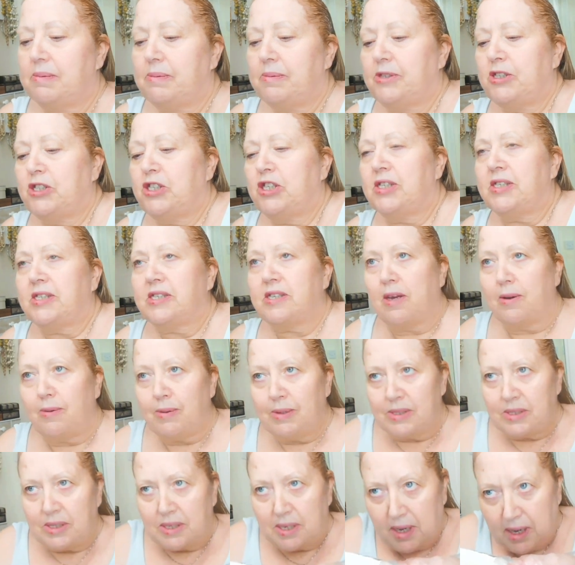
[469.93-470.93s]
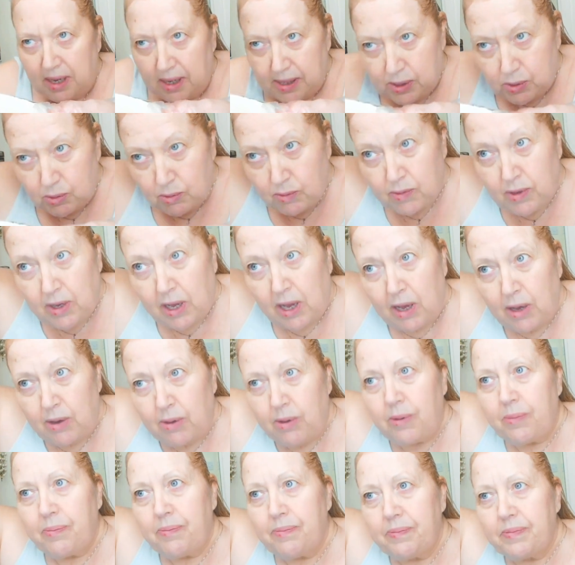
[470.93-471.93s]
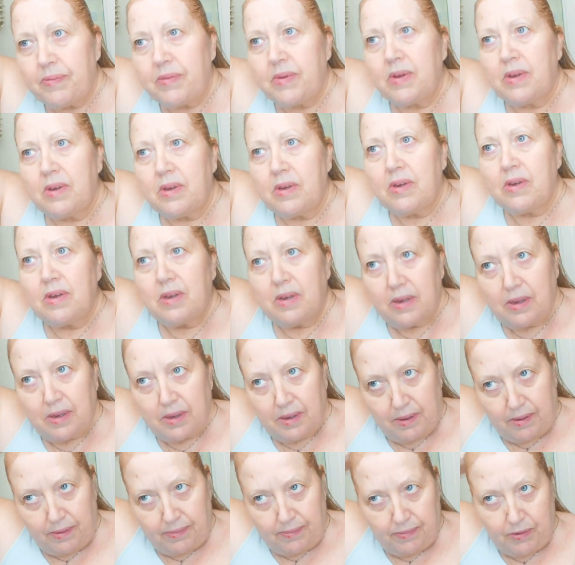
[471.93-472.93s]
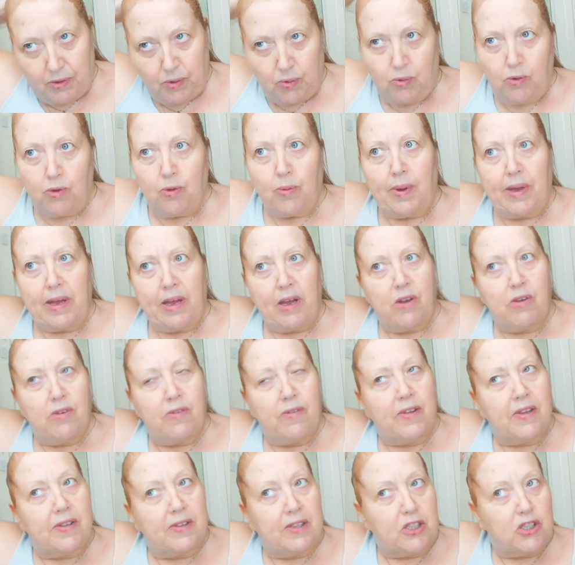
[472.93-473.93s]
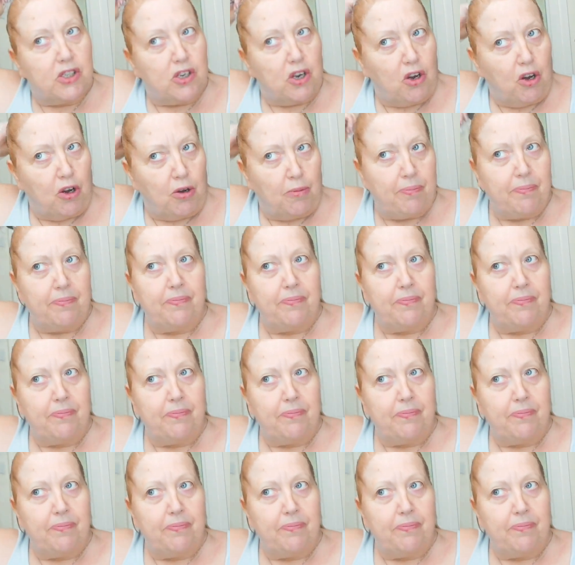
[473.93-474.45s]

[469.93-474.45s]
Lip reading: just going to sort of go all the way over the top.